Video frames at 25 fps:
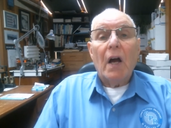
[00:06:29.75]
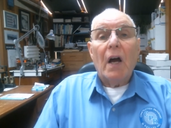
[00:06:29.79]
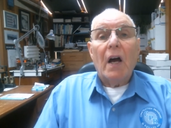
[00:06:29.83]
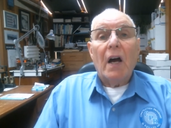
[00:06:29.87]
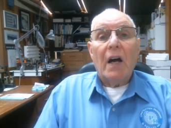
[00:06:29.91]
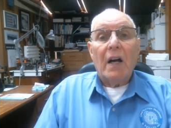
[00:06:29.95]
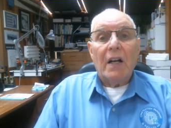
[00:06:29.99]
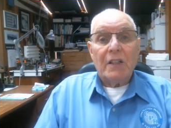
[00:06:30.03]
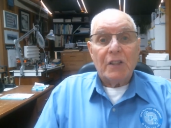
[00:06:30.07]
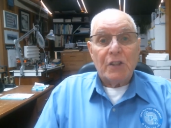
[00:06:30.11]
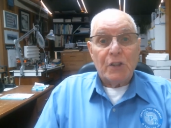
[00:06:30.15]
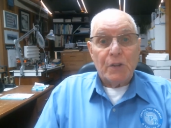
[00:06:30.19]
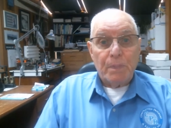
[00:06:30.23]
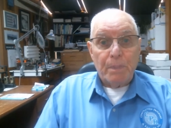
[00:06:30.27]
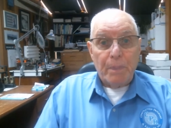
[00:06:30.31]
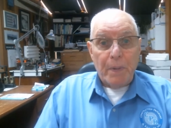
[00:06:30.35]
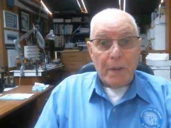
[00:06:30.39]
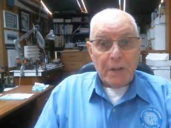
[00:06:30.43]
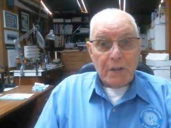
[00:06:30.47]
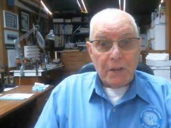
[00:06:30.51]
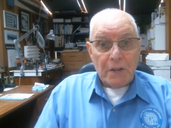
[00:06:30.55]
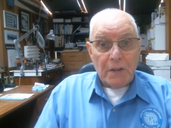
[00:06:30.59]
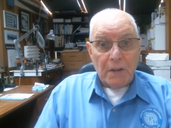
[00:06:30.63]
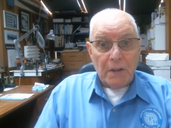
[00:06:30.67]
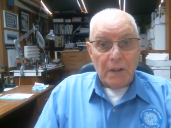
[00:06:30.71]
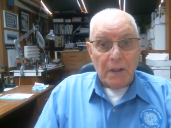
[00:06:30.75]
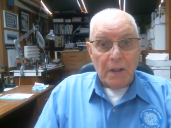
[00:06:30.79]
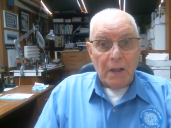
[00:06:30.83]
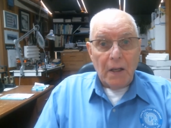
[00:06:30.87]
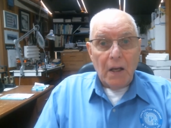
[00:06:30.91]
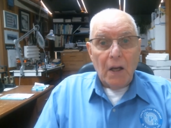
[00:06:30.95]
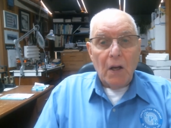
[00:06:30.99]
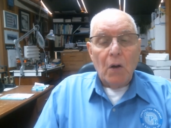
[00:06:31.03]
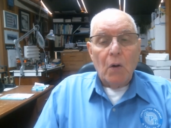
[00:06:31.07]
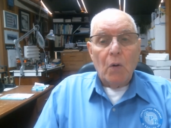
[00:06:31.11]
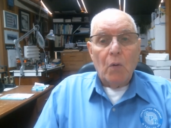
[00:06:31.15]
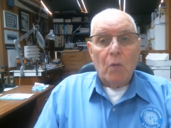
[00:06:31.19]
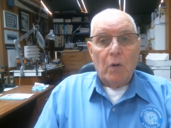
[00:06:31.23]
especially
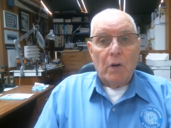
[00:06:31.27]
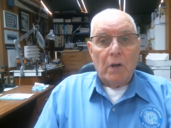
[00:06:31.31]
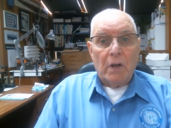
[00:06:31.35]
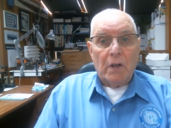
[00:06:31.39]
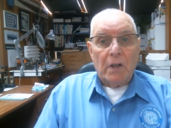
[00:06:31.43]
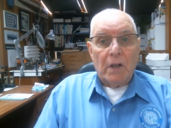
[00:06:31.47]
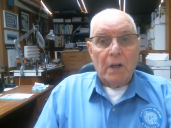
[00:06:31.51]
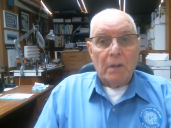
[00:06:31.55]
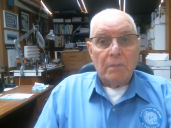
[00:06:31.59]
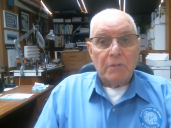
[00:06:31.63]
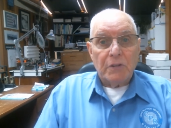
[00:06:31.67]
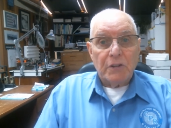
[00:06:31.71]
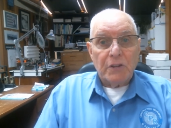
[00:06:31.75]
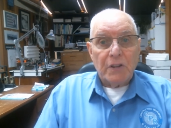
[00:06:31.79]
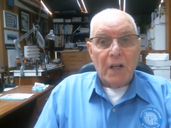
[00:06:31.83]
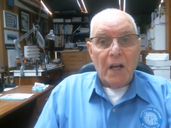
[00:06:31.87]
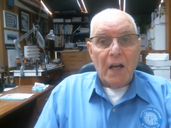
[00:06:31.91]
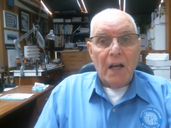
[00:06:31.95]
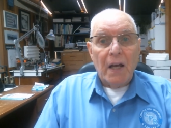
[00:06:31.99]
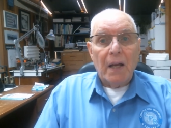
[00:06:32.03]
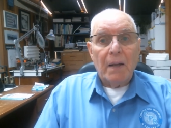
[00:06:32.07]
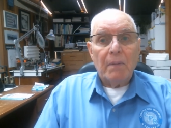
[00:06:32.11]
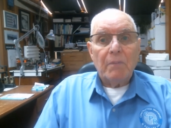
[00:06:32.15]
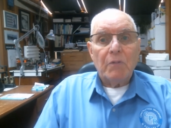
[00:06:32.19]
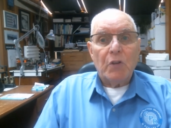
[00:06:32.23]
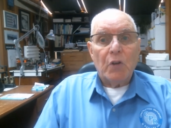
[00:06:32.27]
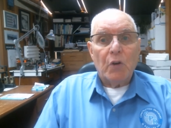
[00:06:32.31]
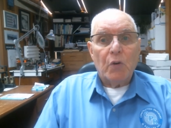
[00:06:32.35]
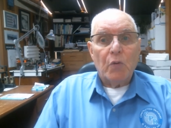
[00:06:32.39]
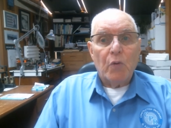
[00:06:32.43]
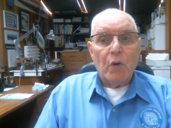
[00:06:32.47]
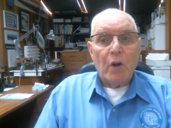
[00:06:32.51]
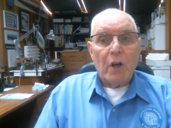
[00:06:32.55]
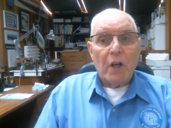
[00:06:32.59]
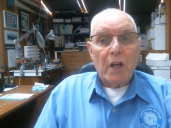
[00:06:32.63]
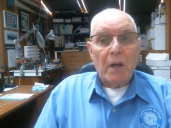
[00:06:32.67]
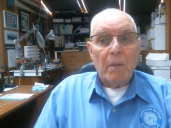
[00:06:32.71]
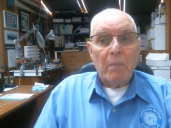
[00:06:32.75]
when it comes time to
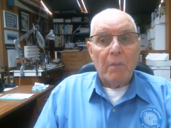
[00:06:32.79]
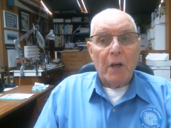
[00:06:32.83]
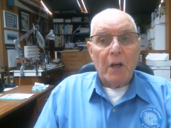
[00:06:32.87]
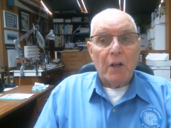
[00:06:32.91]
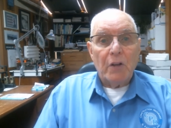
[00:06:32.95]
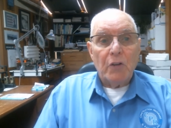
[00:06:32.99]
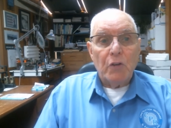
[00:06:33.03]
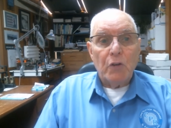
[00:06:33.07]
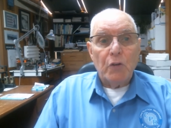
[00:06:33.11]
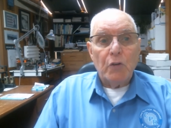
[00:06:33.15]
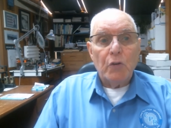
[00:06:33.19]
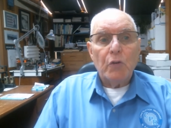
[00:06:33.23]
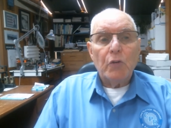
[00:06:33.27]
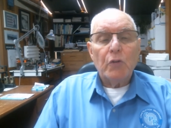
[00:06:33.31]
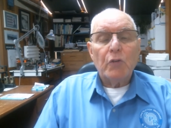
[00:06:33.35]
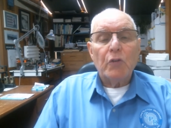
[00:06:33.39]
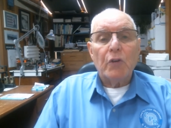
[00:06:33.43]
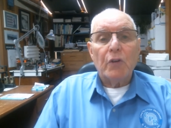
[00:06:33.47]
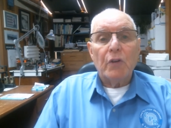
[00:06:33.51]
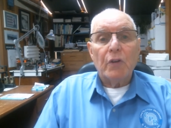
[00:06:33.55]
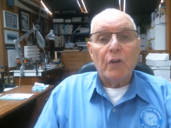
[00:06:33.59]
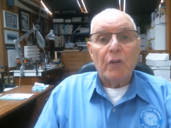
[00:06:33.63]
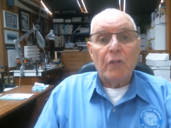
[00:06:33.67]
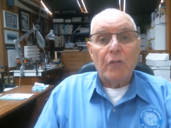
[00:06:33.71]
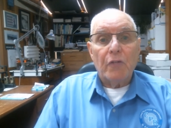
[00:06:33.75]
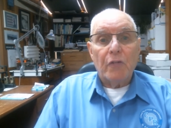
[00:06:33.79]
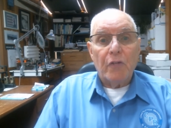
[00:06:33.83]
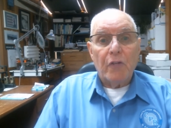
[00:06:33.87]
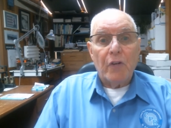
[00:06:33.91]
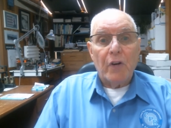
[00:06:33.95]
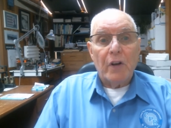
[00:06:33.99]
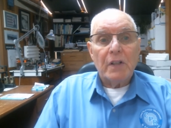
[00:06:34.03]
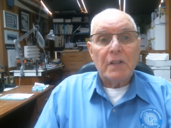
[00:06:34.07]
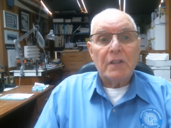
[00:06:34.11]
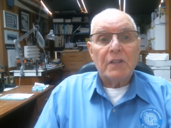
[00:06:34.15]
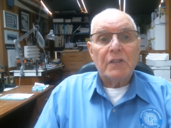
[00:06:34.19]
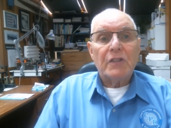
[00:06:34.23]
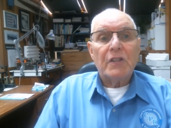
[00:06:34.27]
recommend you to their
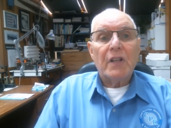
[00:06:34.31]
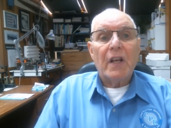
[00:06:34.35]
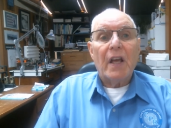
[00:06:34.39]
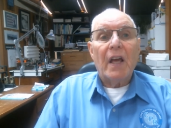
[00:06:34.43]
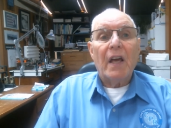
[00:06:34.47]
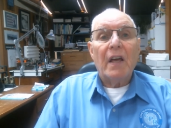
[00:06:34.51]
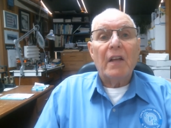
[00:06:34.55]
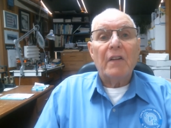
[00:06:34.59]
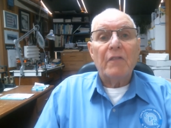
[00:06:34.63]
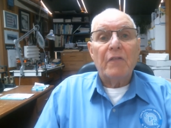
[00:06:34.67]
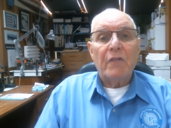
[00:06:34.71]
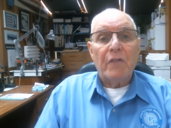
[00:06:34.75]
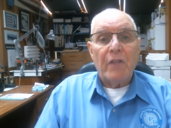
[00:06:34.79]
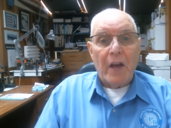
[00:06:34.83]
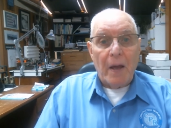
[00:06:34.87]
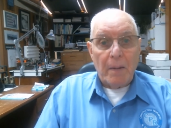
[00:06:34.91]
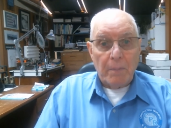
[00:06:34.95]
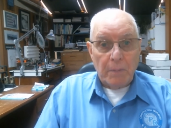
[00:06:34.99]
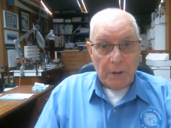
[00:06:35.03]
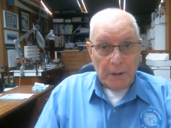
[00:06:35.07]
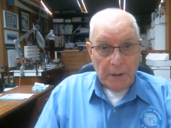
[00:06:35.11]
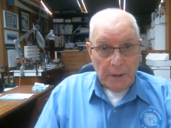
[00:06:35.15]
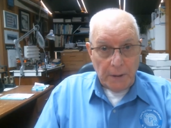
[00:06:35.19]
friends and family.